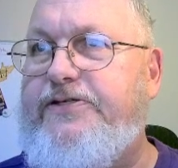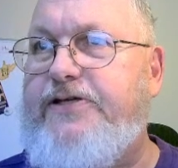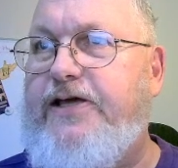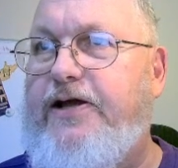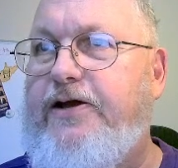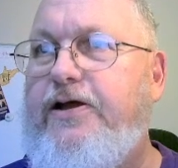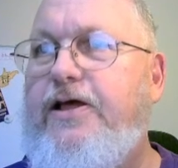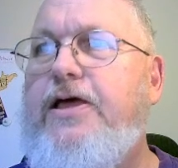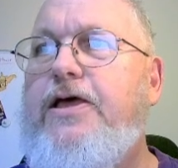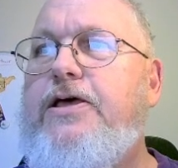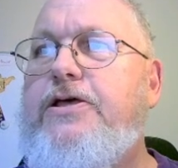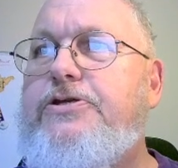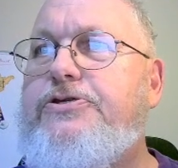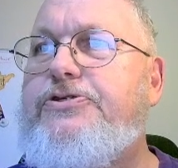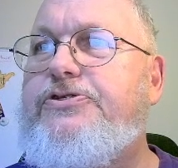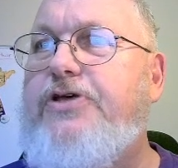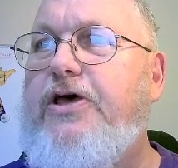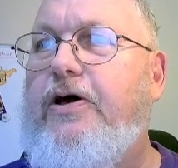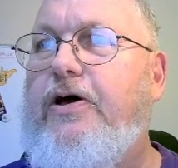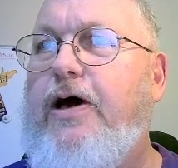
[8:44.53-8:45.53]
there.
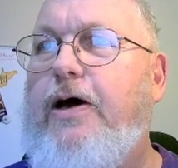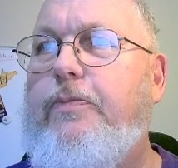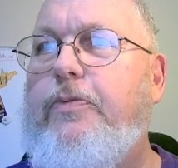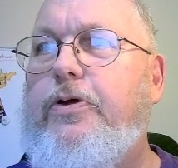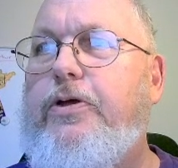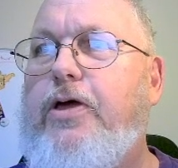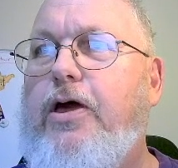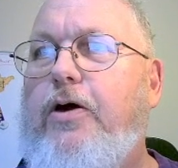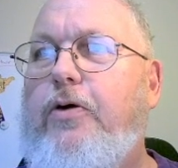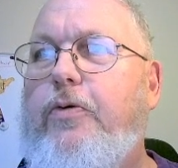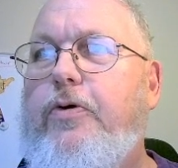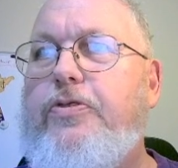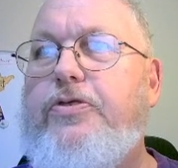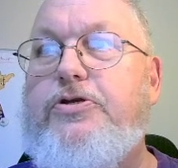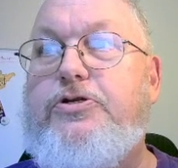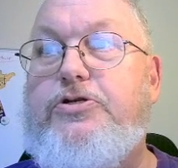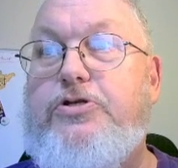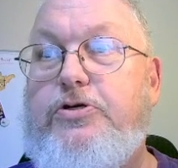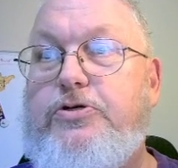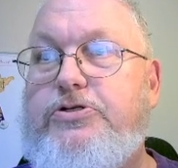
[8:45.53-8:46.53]
So I'm going to go
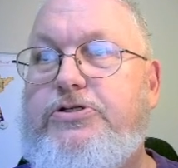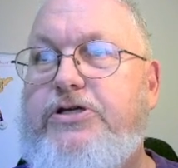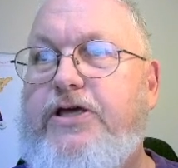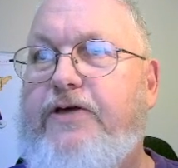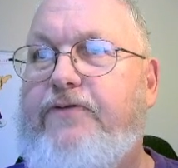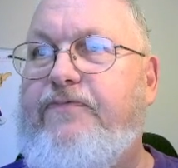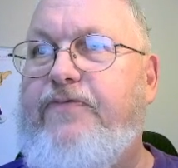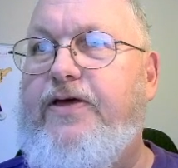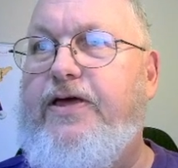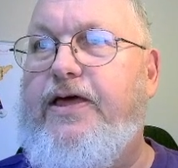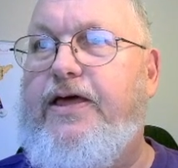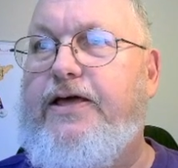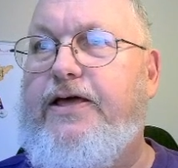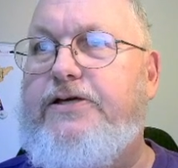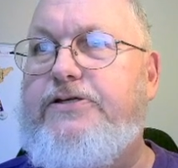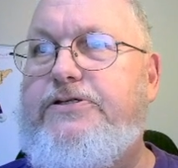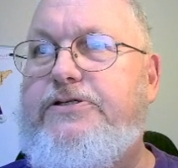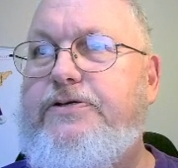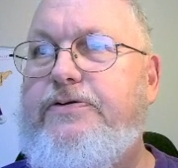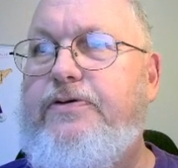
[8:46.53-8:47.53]
with 2 sig
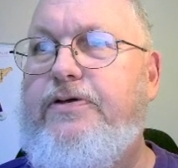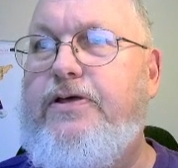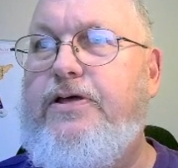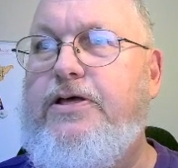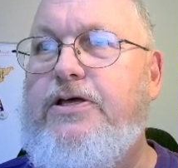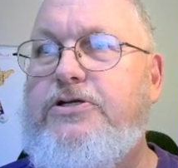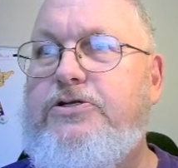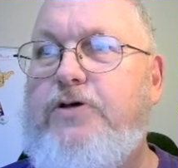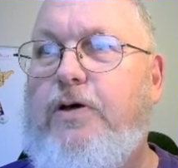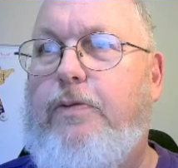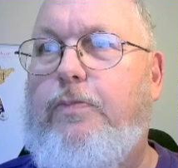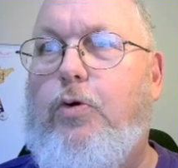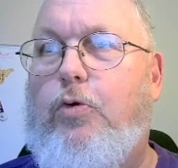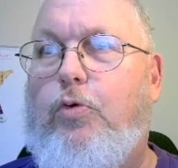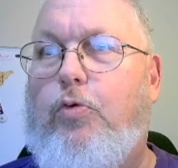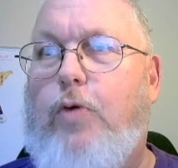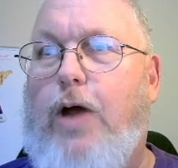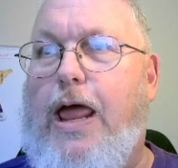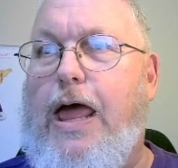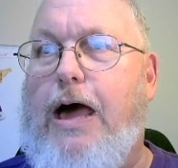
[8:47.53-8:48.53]
figs. So I'm
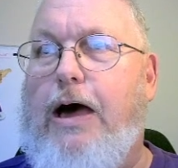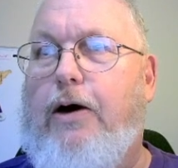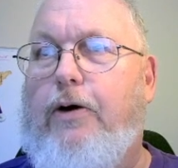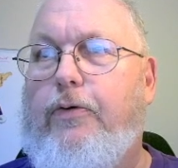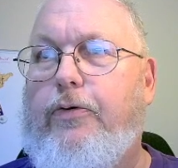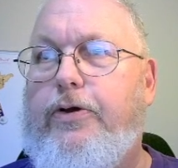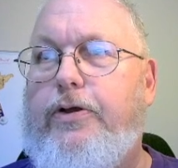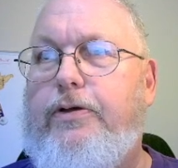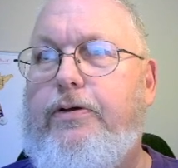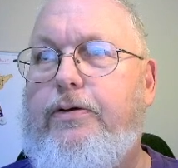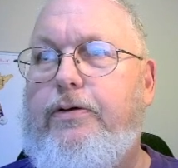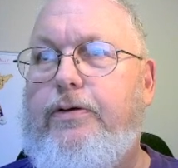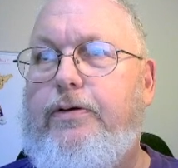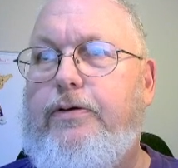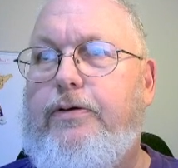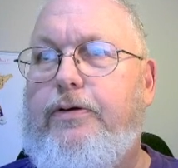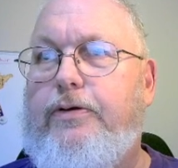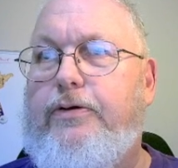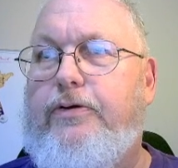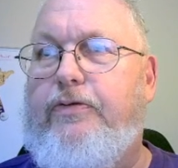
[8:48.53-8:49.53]
going to round
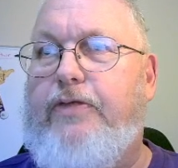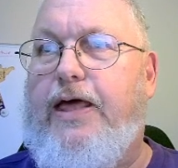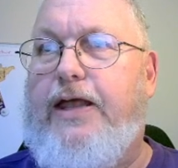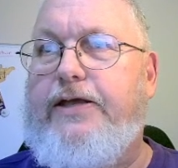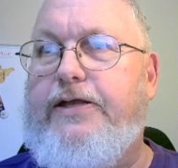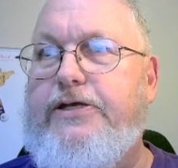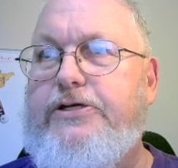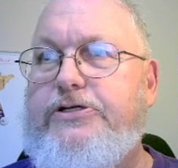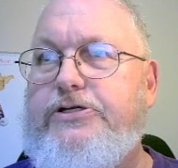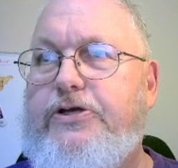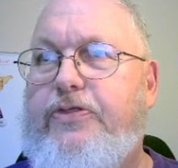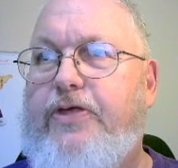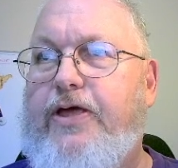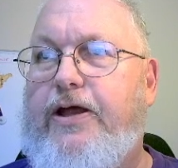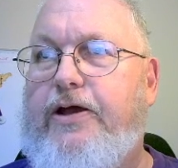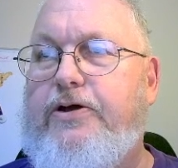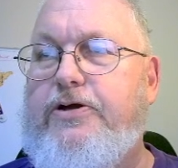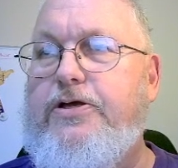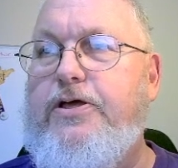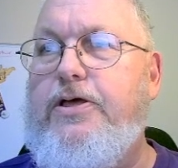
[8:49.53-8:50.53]
to that digit
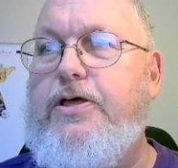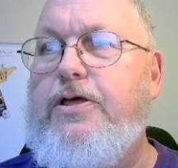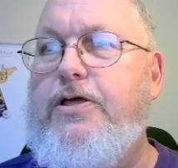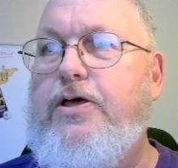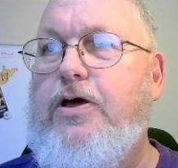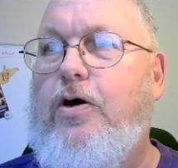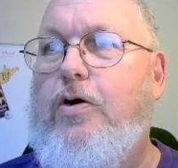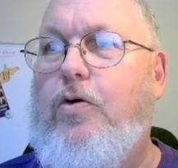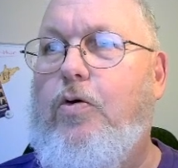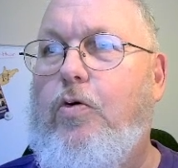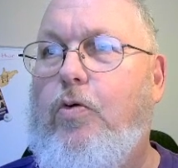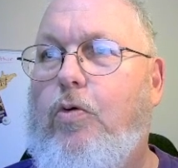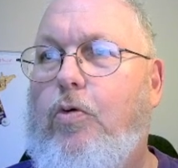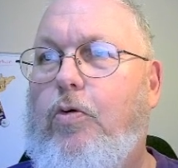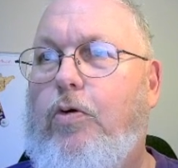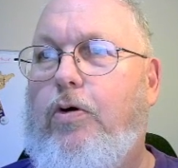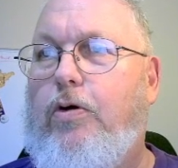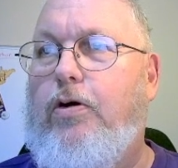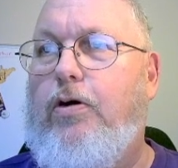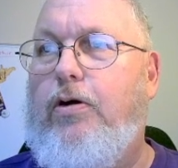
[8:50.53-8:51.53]
there.
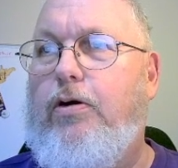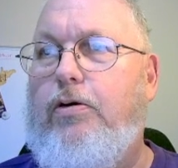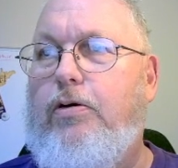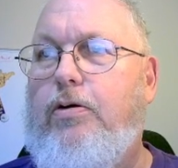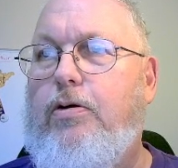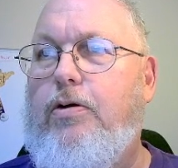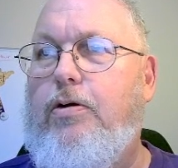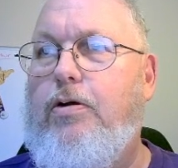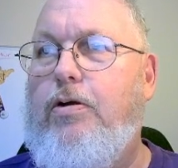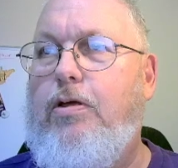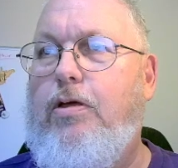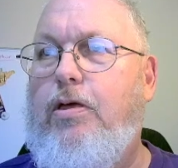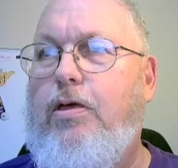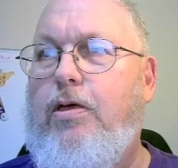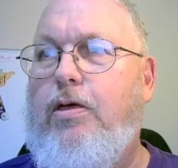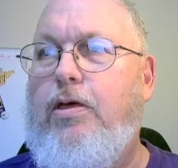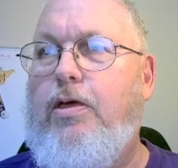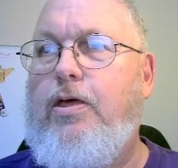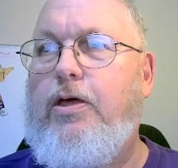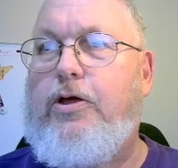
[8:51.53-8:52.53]
Or,
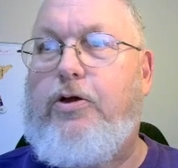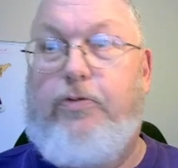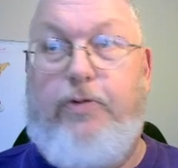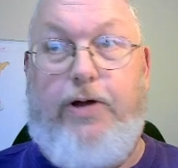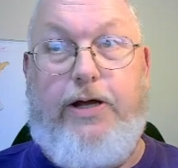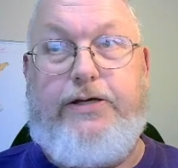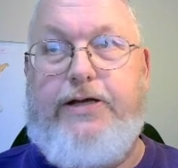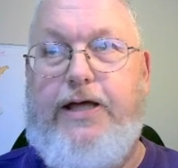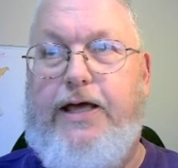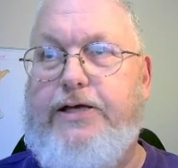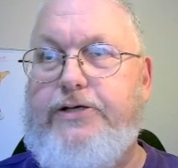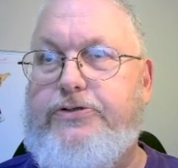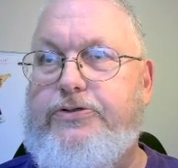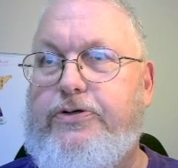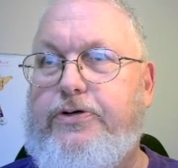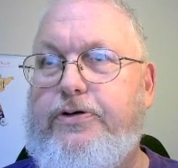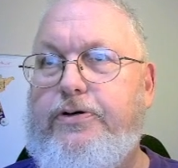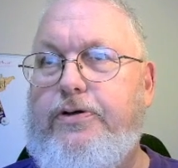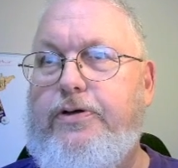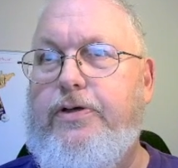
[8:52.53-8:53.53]
correct
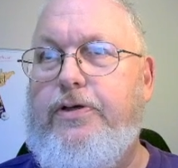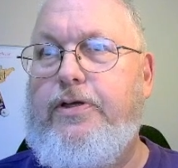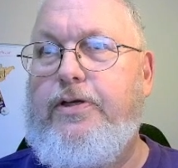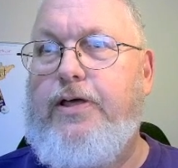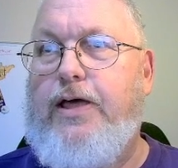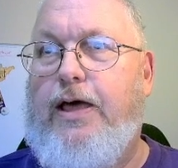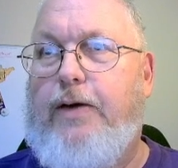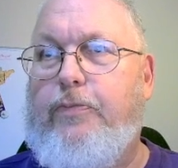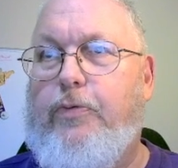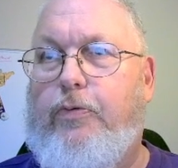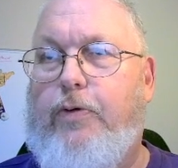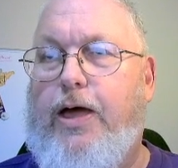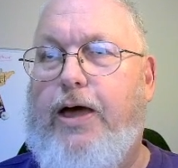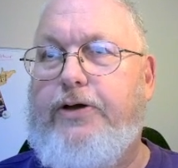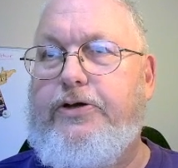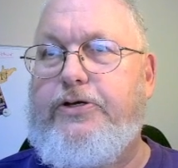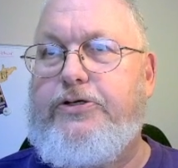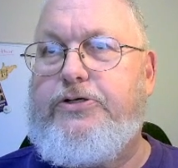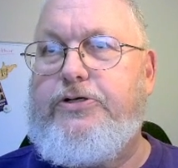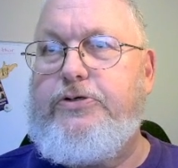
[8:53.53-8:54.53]
answer, I'm going to
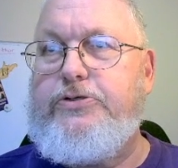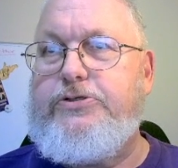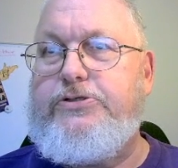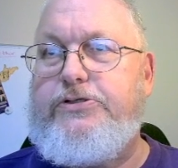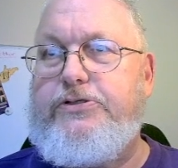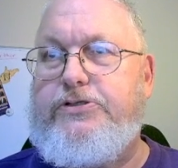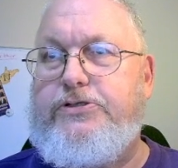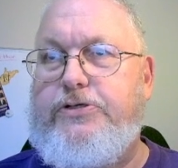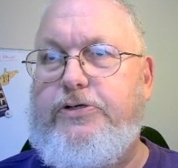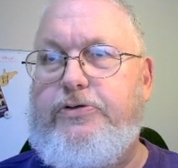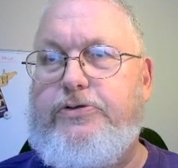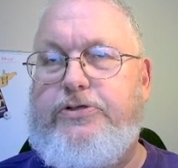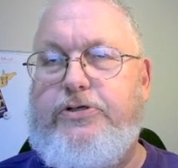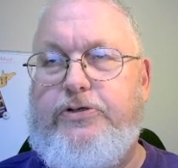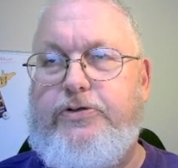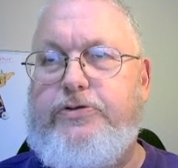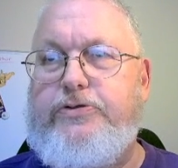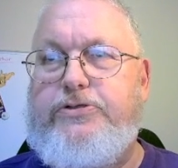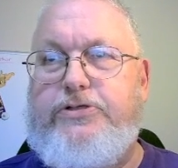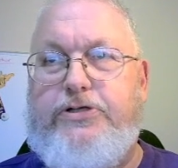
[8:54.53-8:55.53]
round to
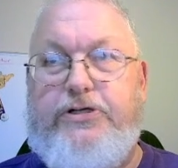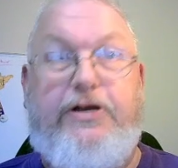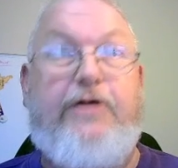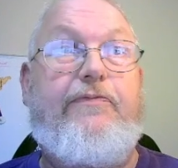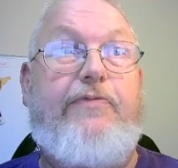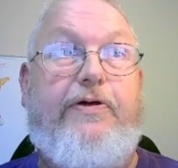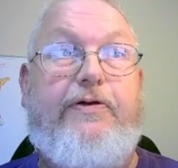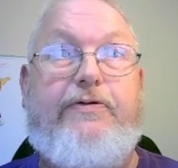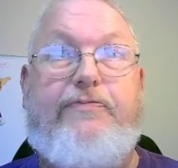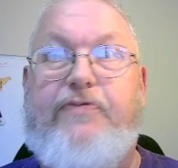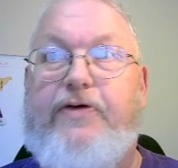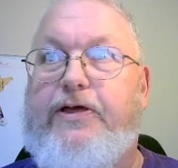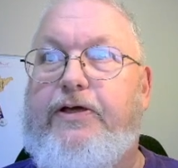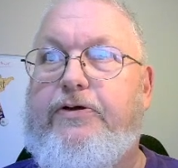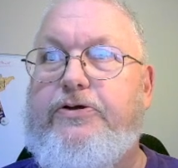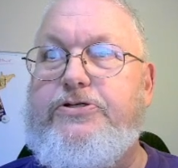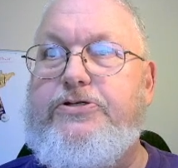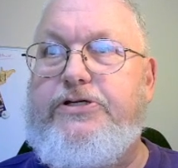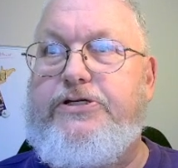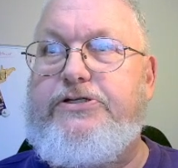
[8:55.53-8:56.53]
two significant
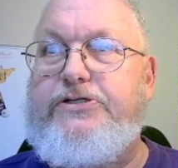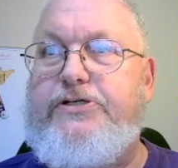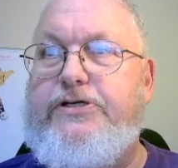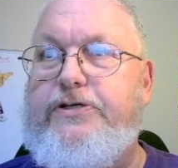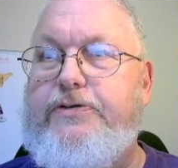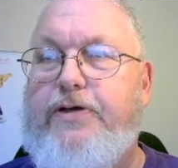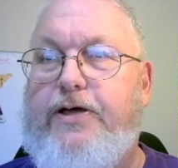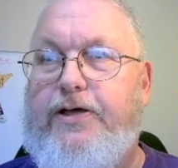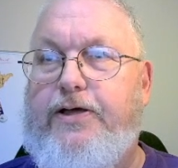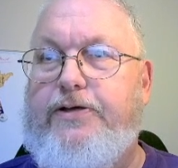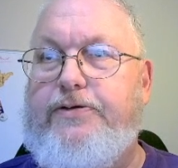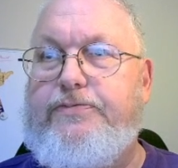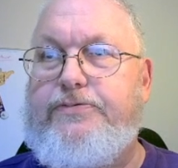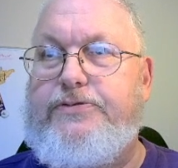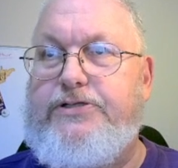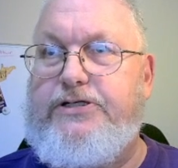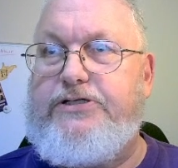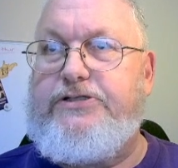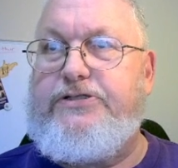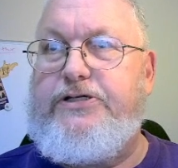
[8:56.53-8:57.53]
figures,
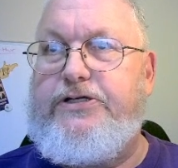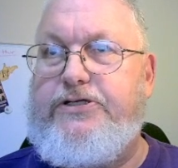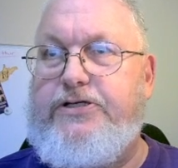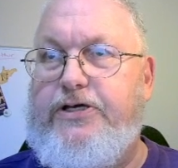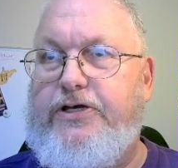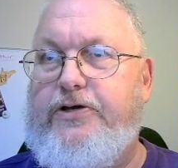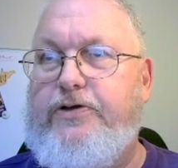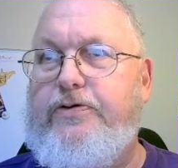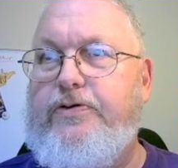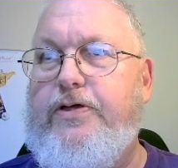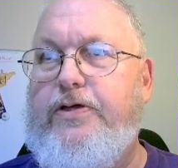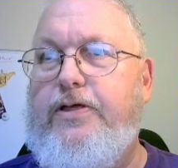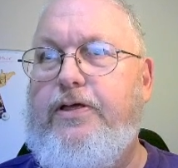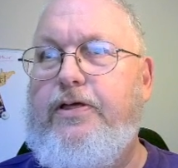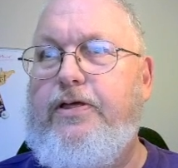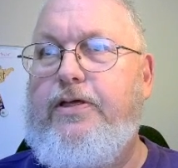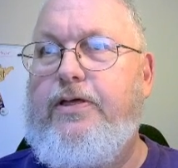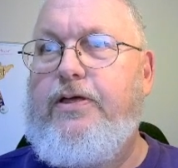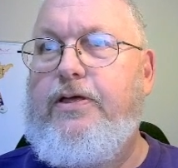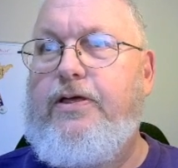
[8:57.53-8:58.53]
62.
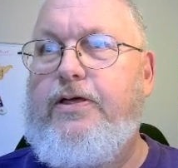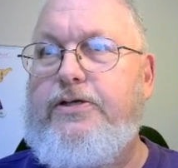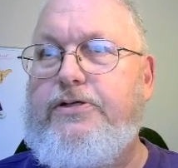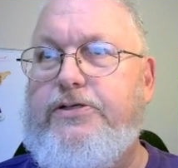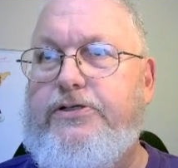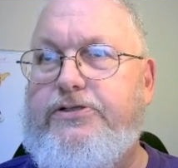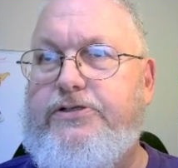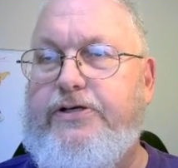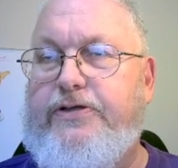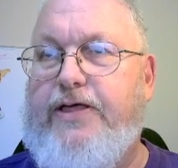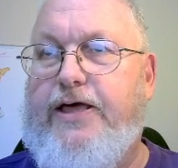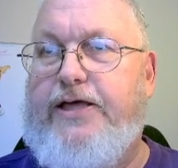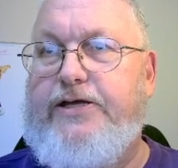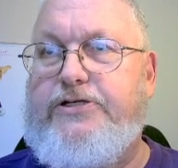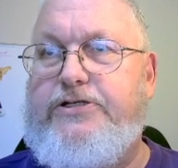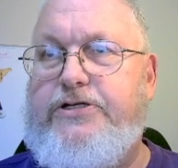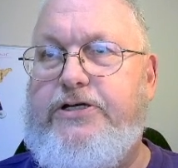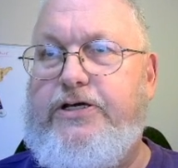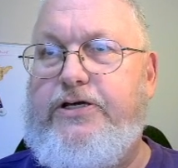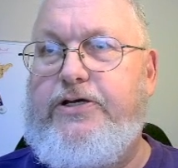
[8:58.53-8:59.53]
Let's see that
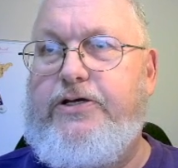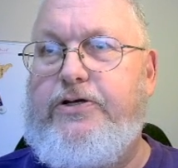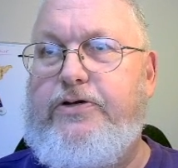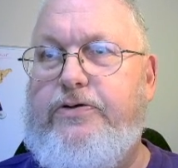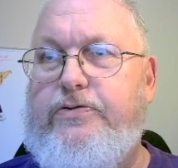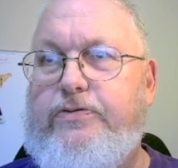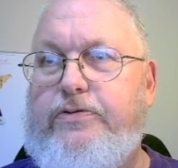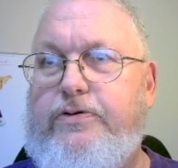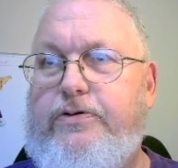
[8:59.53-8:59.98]
2.